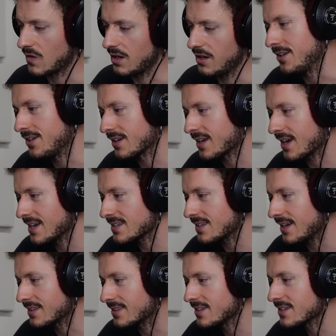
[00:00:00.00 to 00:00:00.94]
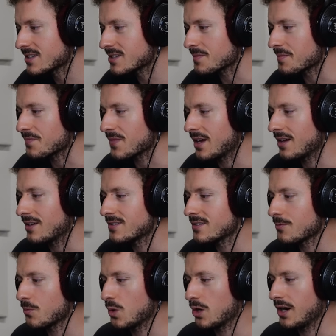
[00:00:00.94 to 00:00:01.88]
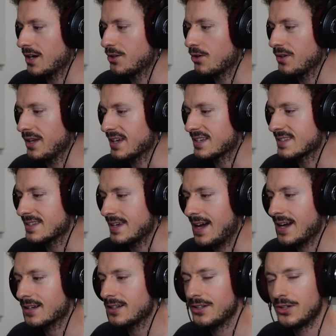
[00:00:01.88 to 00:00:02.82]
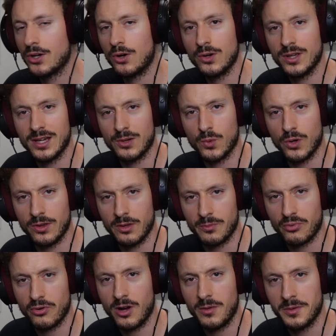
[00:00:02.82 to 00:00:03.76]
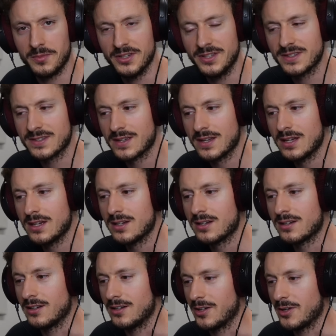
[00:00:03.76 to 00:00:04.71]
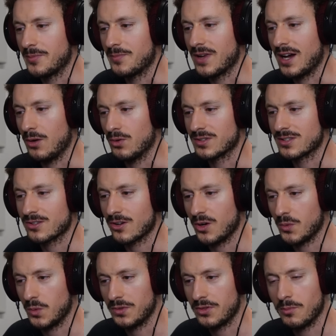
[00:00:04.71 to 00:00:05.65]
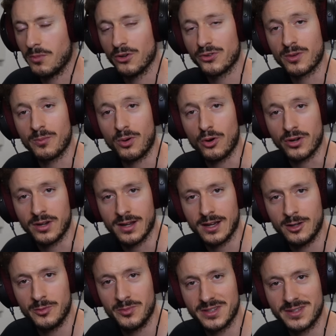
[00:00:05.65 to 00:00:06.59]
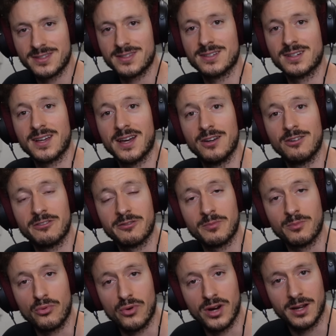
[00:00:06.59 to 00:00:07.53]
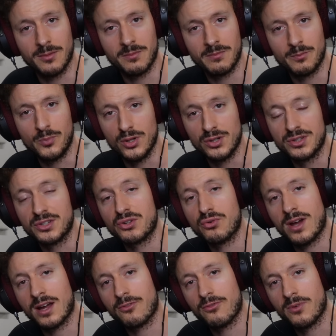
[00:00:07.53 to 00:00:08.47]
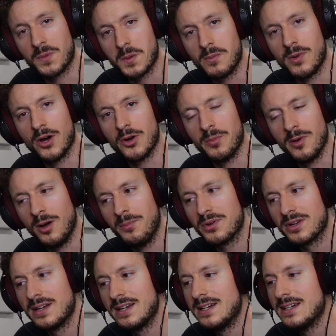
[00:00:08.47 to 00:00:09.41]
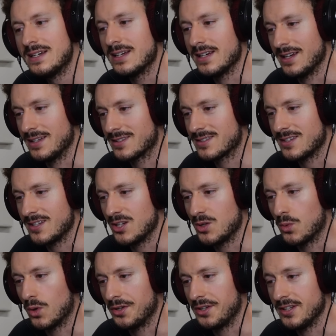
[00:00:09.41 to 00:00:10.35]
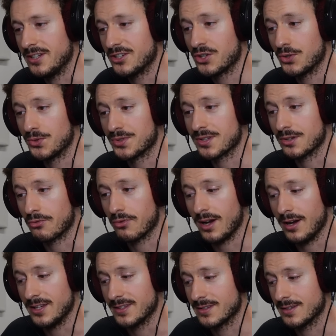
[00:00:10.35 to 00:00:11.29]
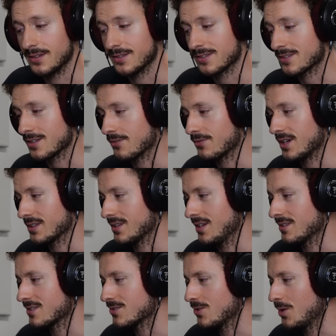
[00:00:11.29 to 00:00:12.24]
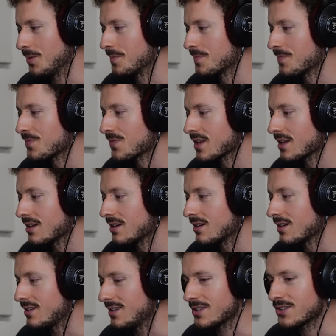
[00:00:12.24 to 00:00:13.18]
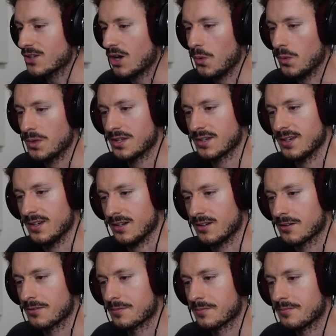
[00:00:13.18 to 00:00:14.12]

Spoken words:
In a case like this, where I don't exactly know yet where the problem is, I would start with the most important elements and kind of build the track from the bottom up and see what issues arise and stuff like that. So let's start with the kick.